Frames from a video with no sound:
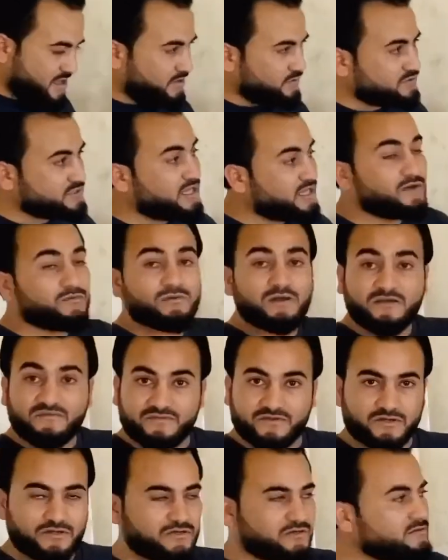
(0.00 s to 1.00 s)

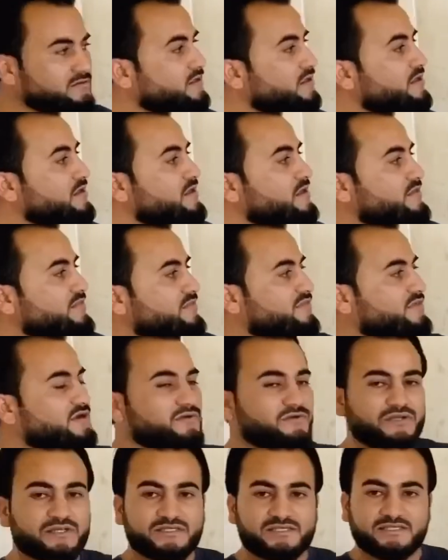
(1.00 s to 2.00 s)
However, there
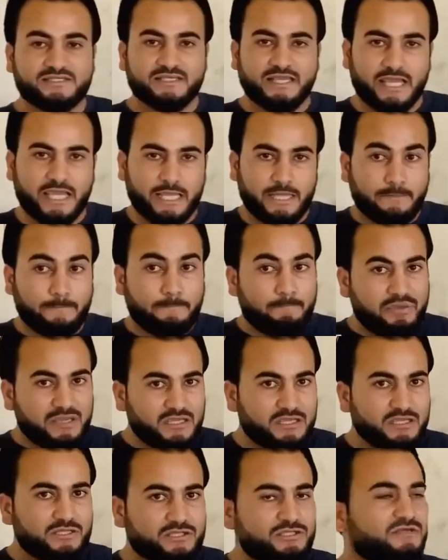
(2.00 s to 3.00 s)
is a
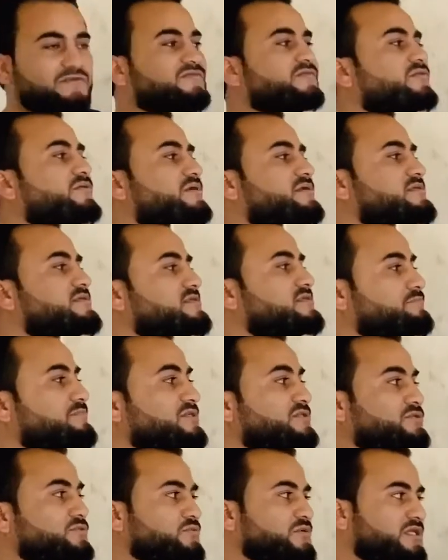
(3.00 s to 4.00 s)
big difference
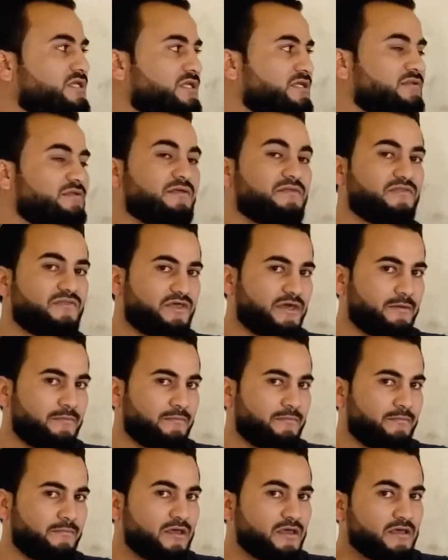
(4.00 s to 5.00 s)
between them.
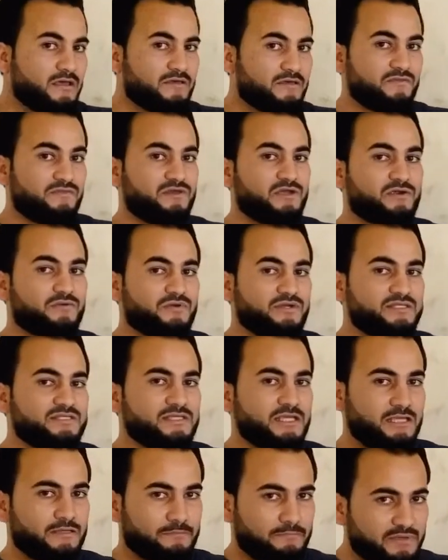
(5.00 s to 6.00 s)
There is a
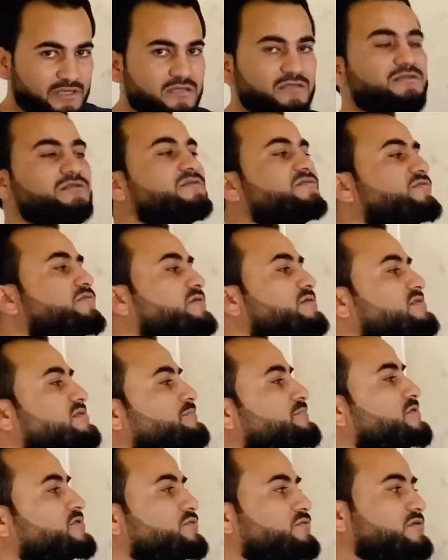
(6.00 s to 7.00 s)
big difference
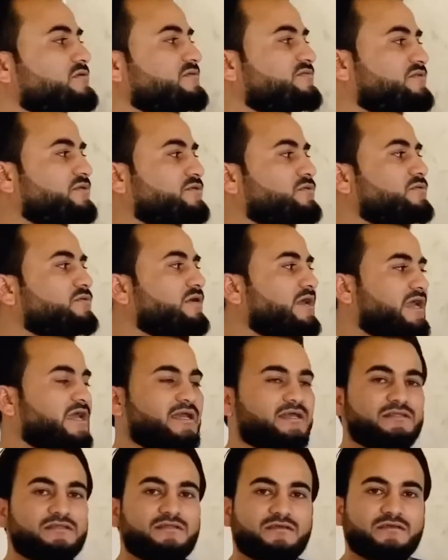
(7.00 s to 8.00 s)
between few
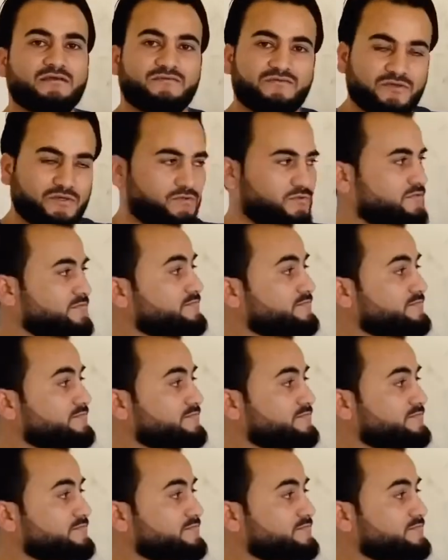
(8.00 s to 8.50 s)
and a few.